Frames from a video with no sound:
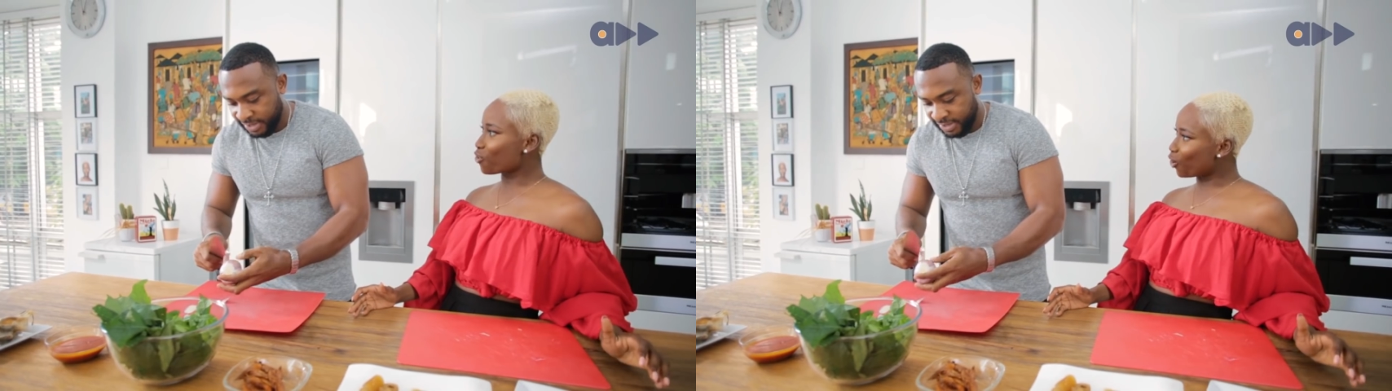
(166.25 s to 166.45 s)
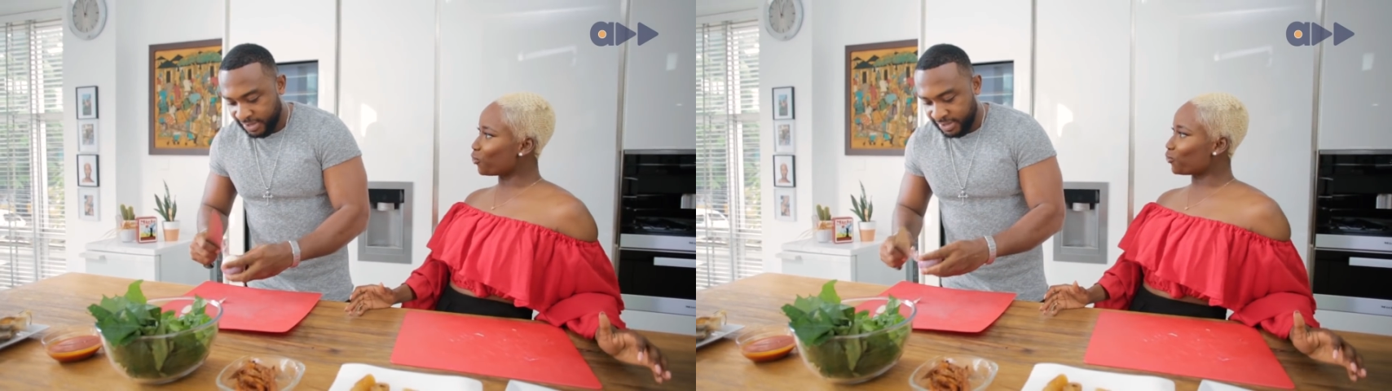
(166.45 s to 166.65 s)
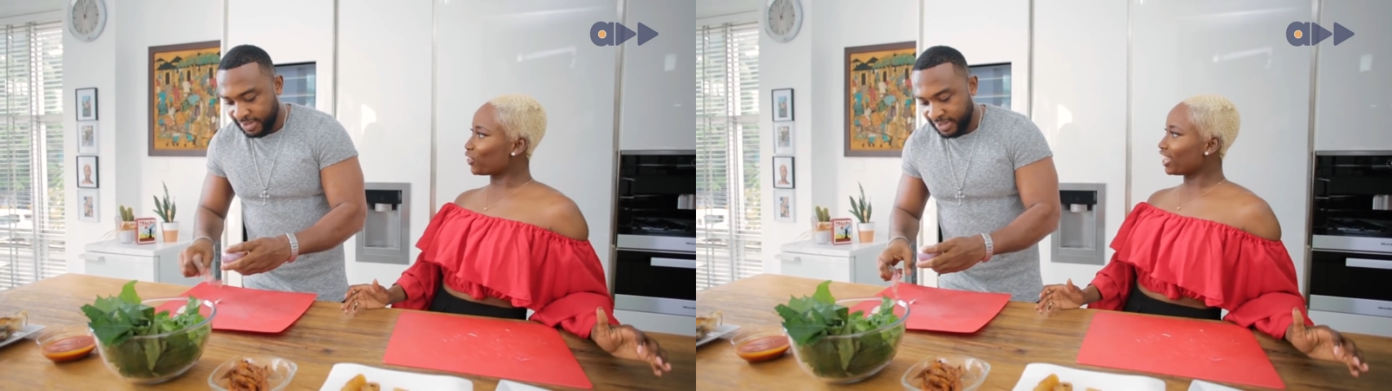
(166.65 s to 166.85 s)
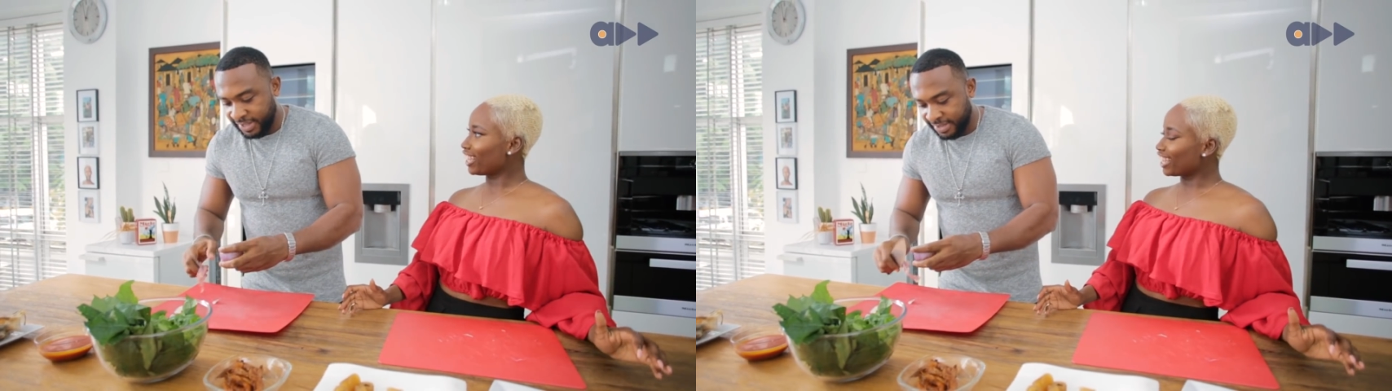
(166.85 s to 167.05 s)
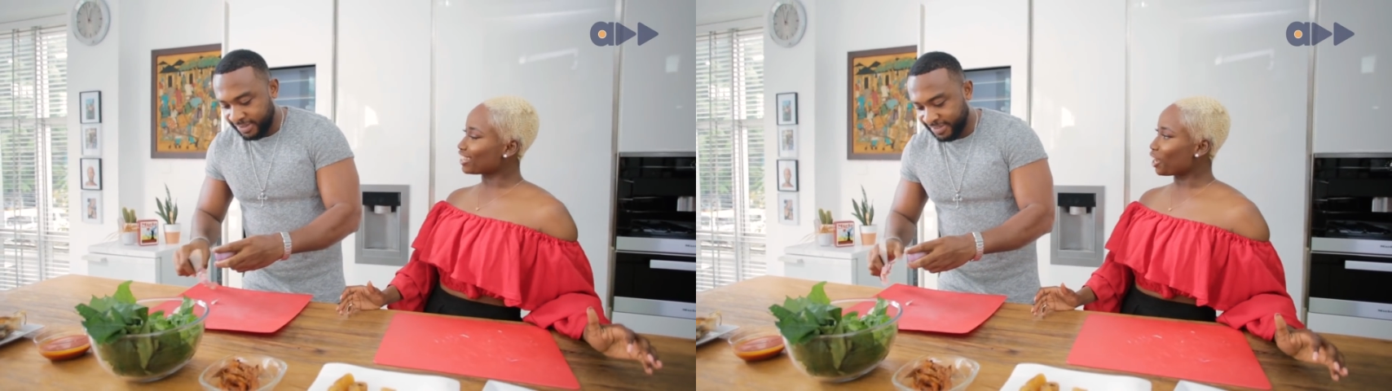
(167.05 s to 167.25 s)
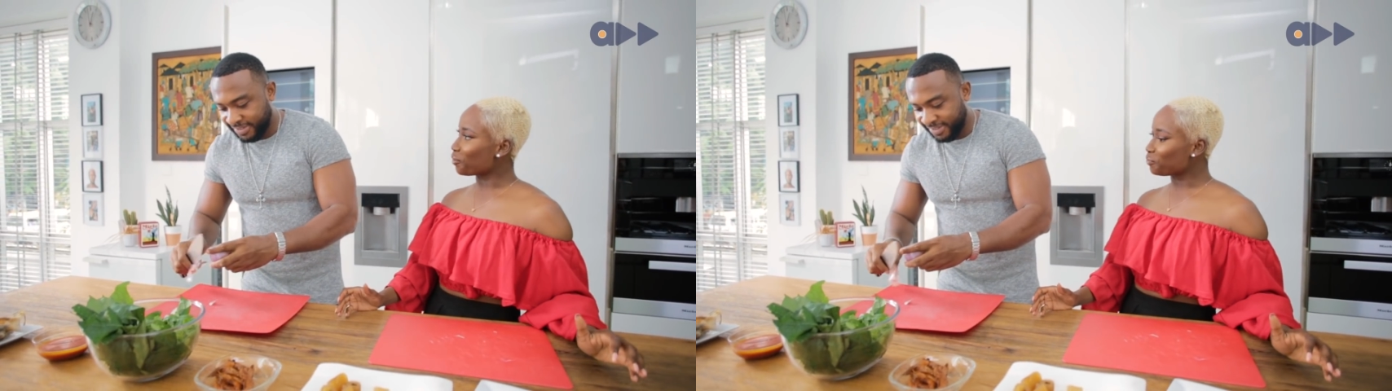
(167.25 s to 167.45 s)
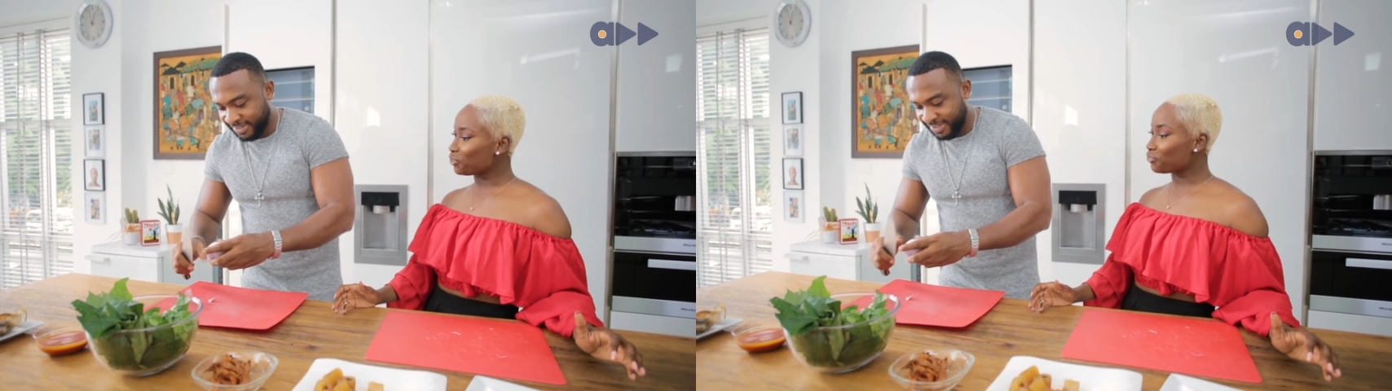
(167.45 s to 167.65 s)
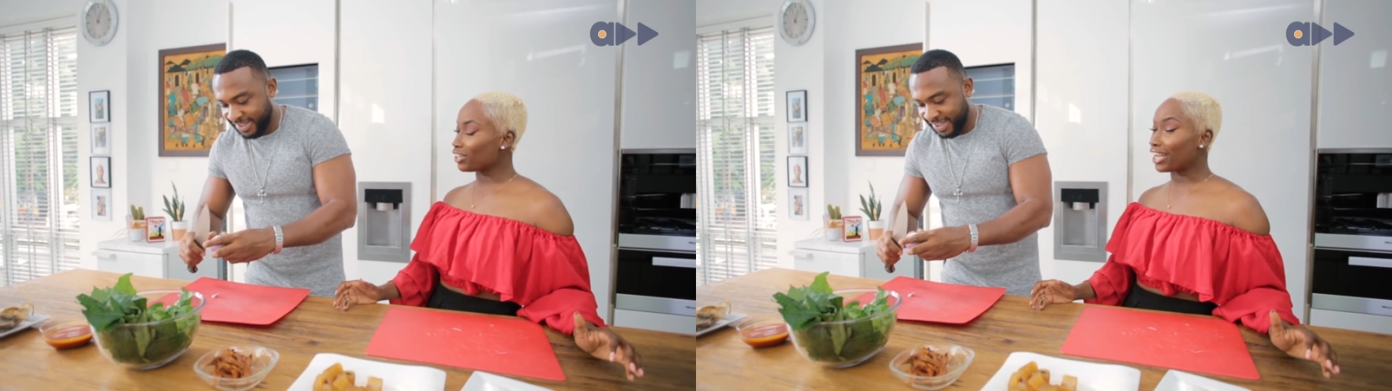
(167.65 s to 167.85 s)
Speaker 1: role yes. in that
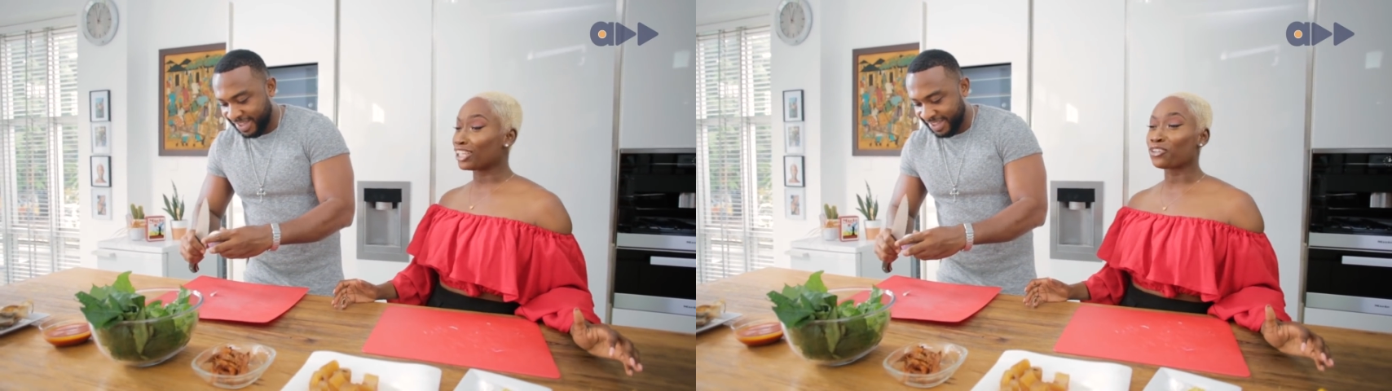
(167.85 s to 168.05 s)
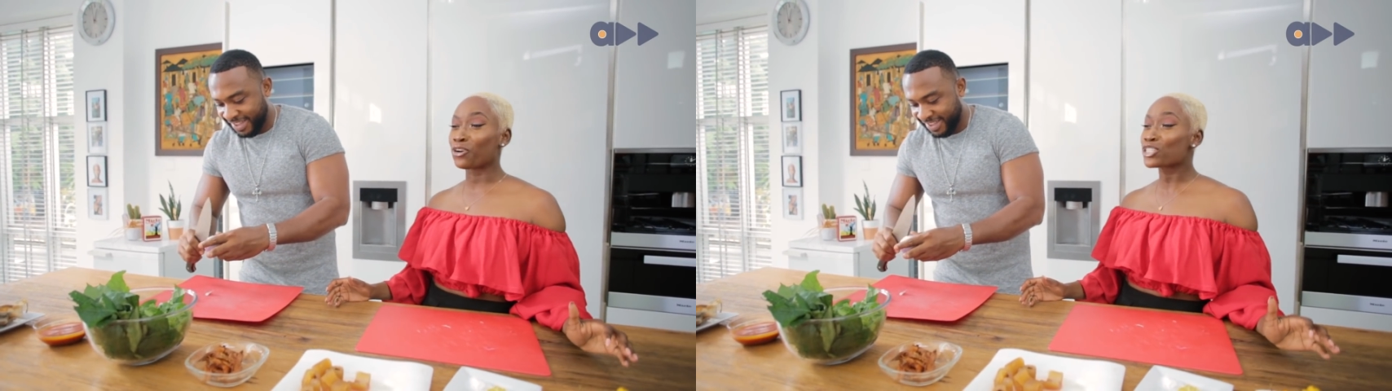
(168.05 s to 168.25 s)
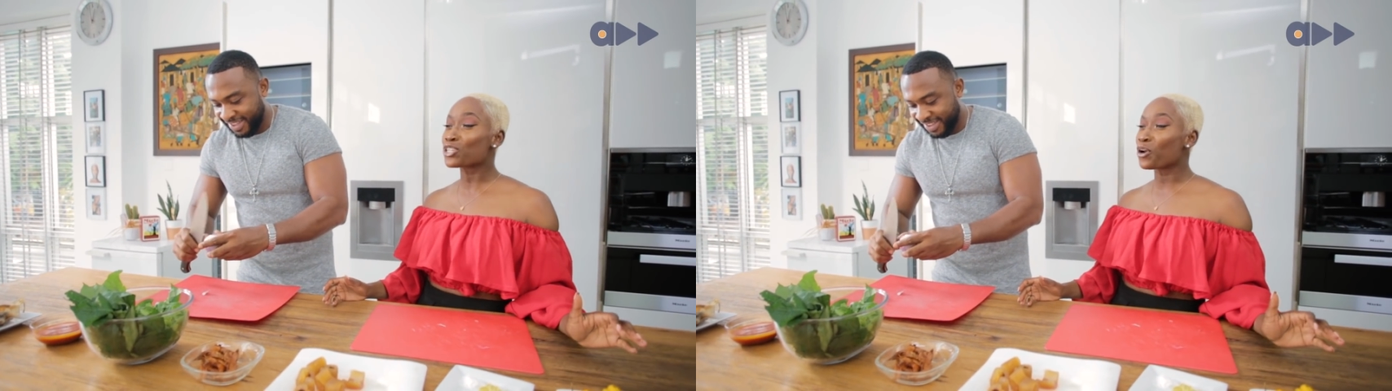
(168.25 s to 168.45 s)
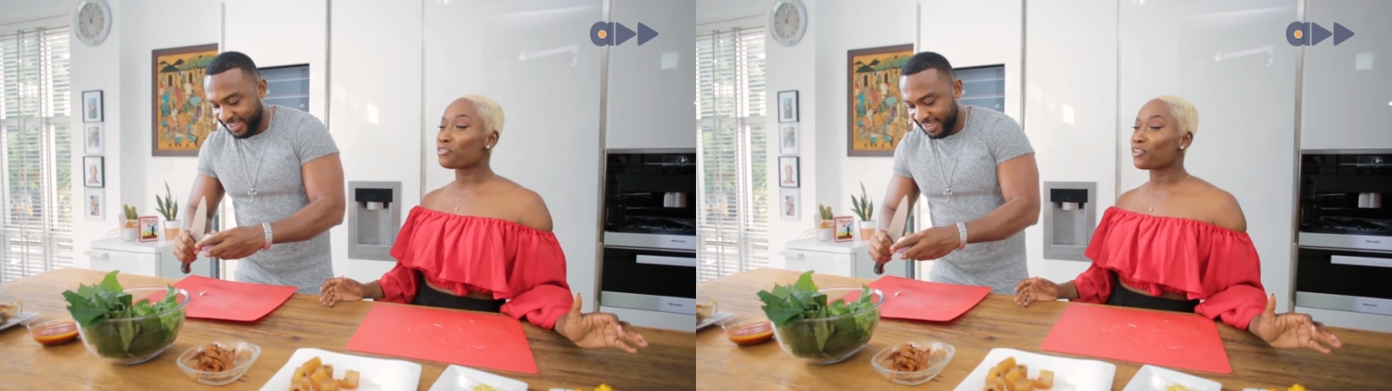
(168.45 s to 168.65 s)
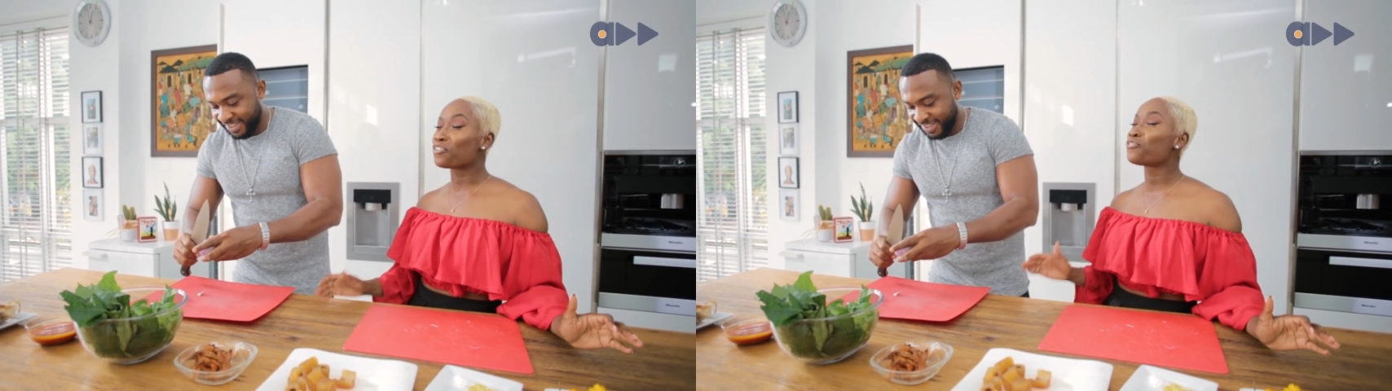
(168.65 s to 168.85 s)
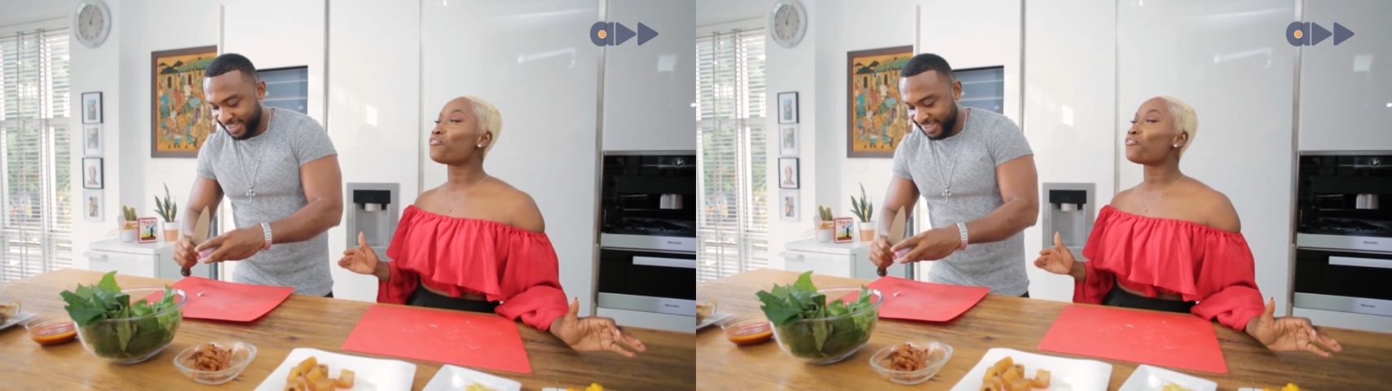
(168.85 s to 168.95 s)
movie and it grossed over